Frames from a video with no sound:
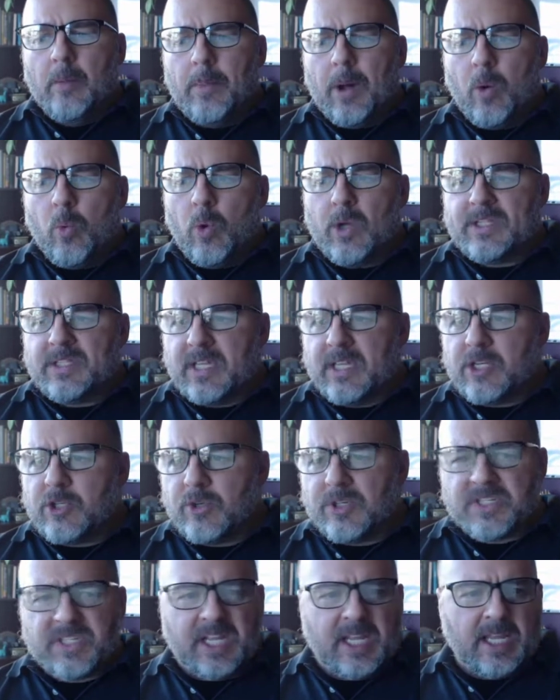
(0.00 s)
But what's
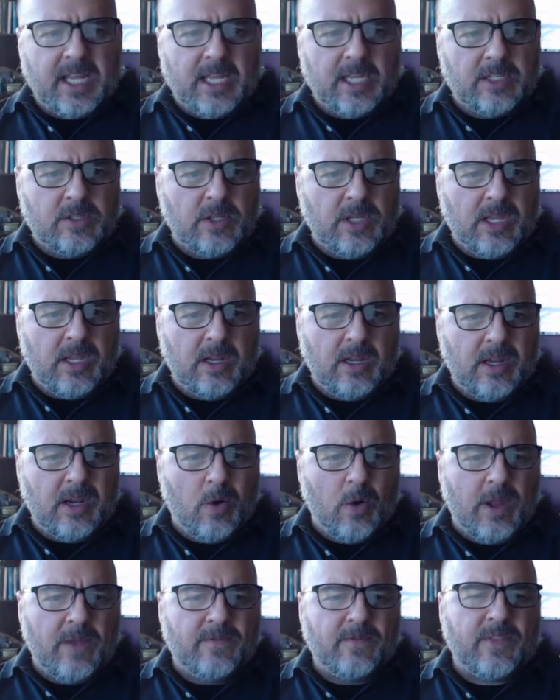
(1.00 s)
interesting is,
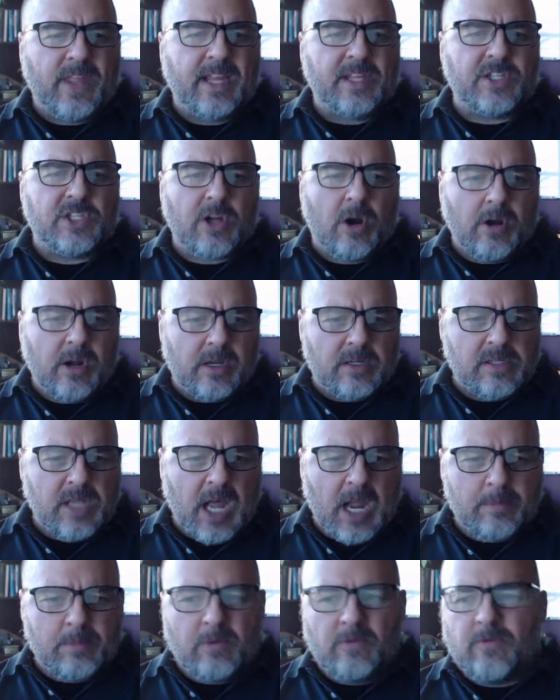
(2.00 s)
if they started as
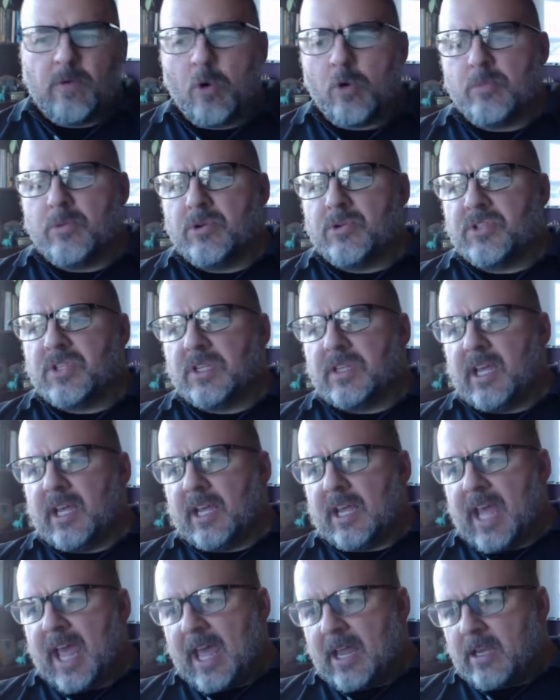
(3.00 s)
high performers, did
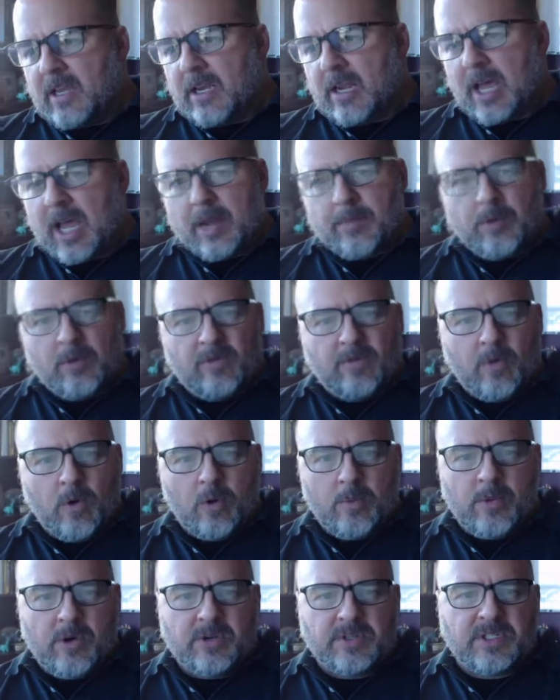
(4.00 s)
they end in high
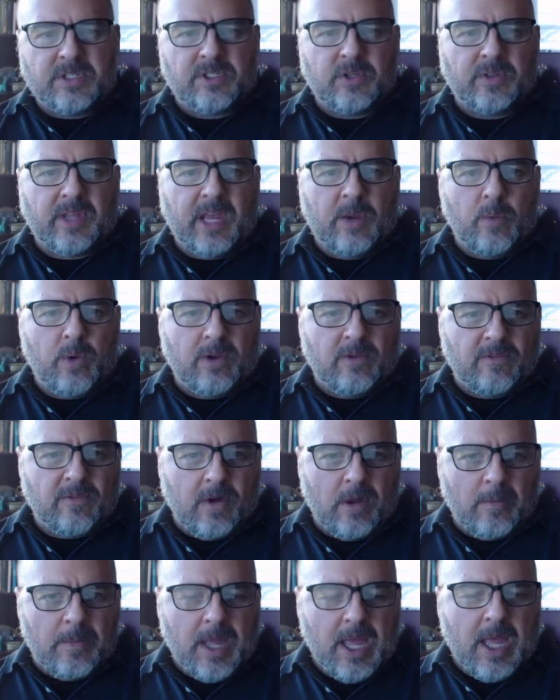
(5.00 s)
performers? So they went
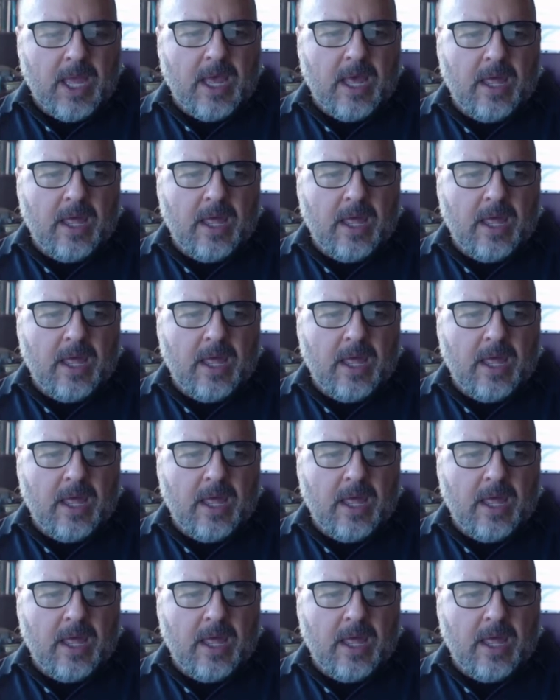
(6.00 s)
from